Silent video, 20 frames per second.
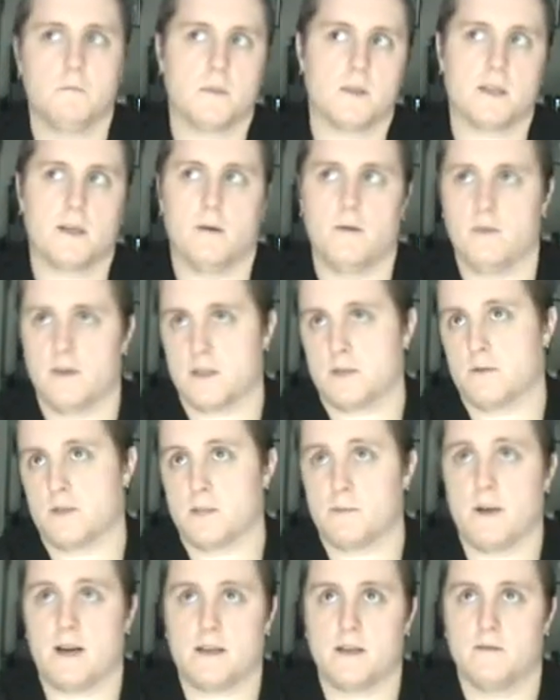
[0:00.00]
some of us,
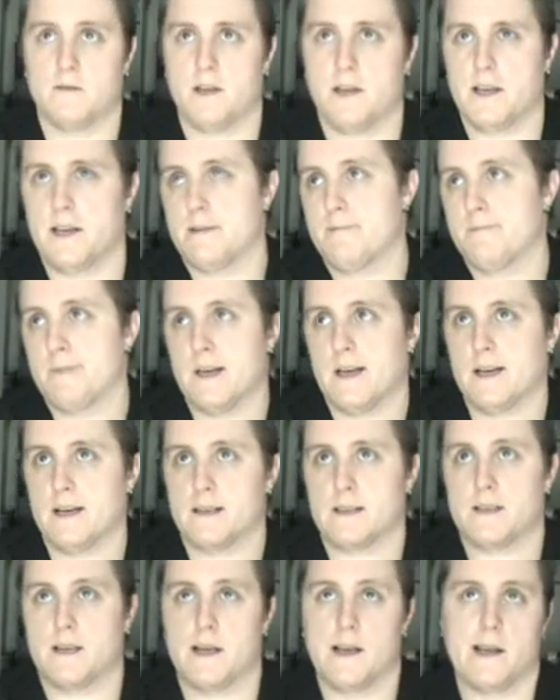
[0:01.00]
respectively.
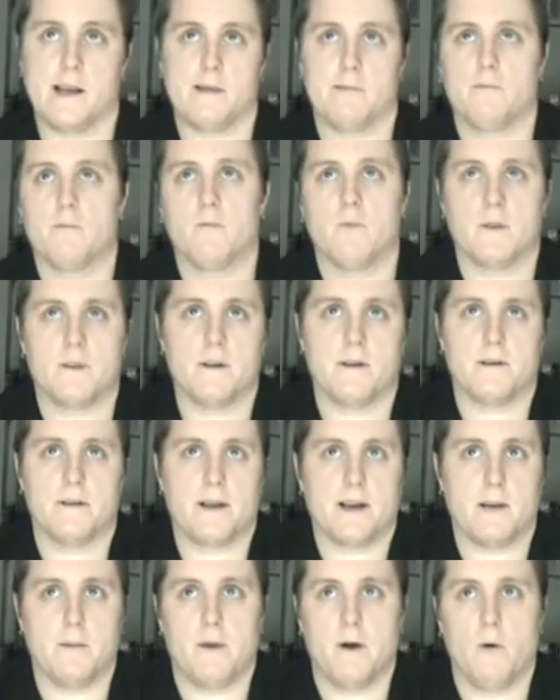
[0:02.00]
I'd say within
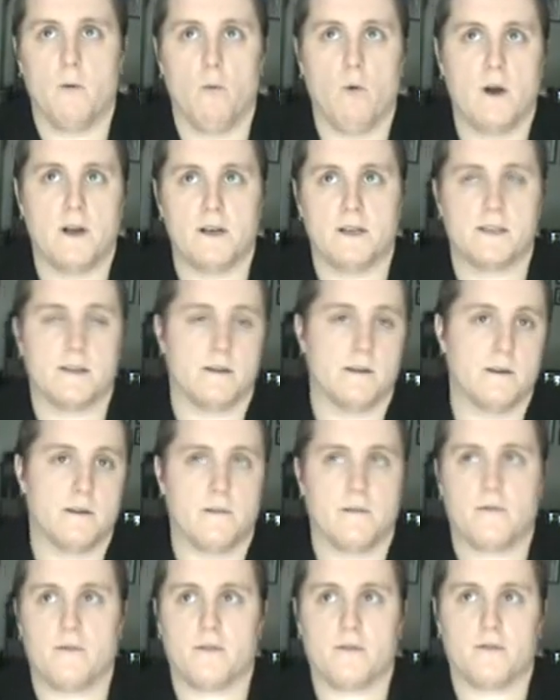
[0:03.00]
like about one to
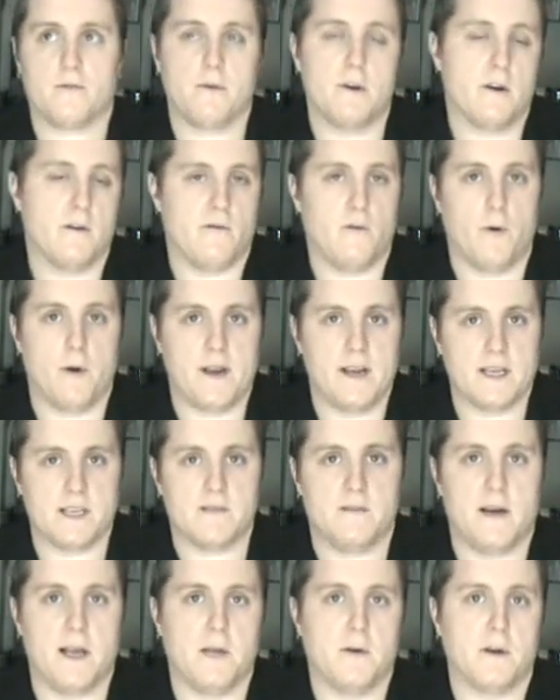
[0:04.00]
three or four
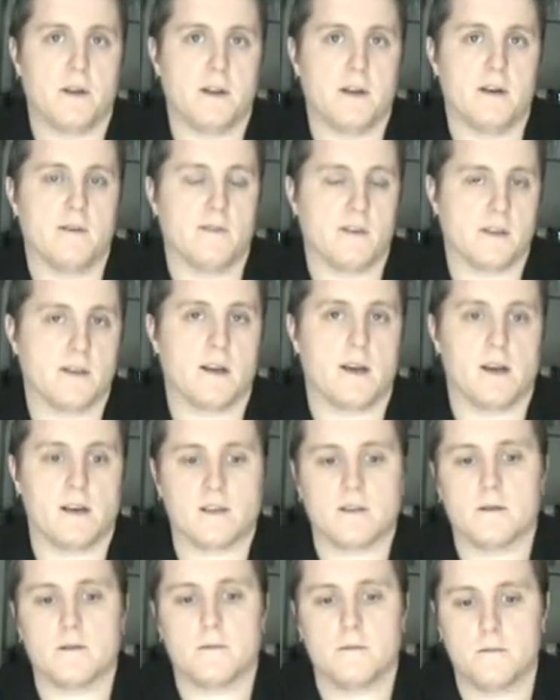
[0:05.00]
days following the
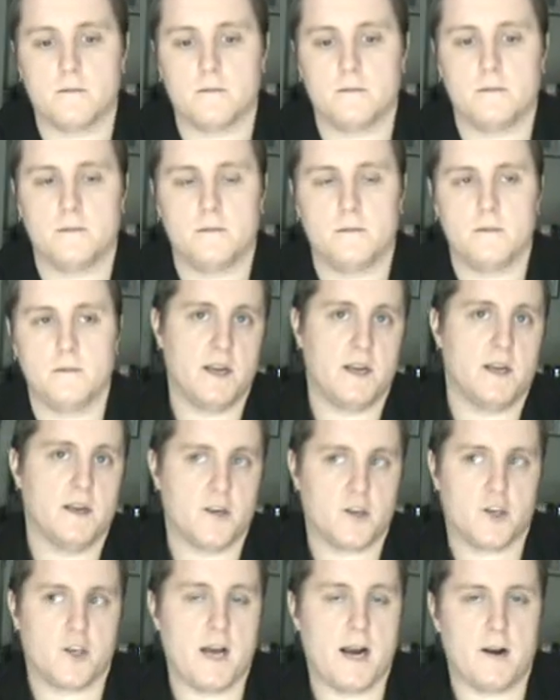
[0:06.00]
investigation.
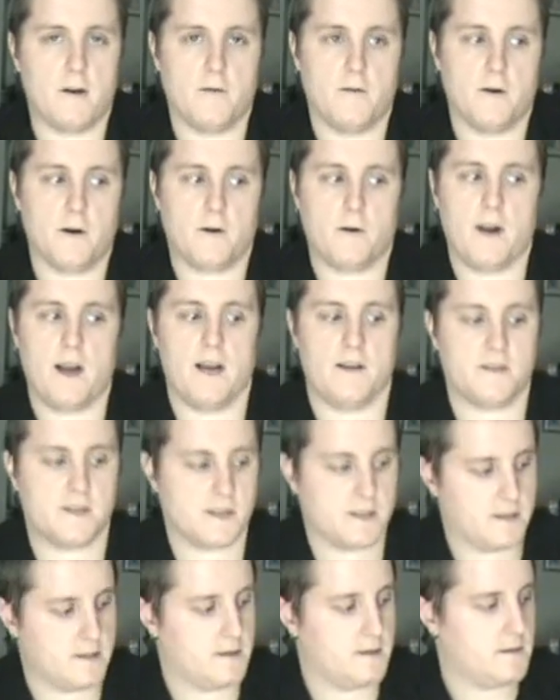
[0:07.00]
The shadow
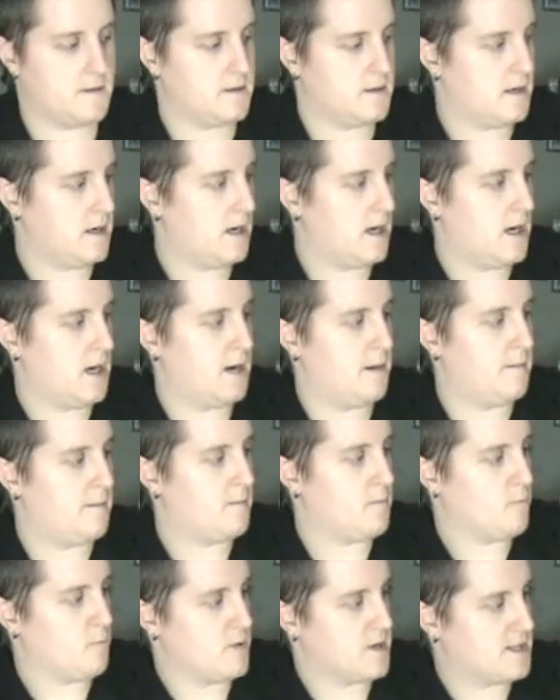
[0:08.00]
photographs, um,
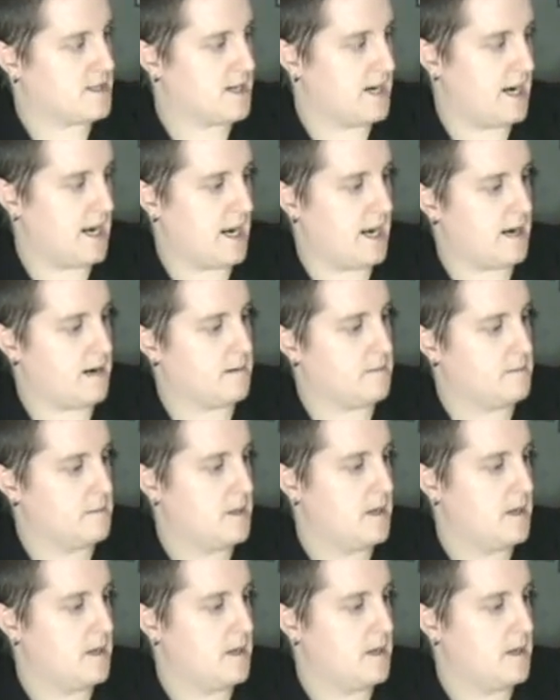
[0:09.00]
receding,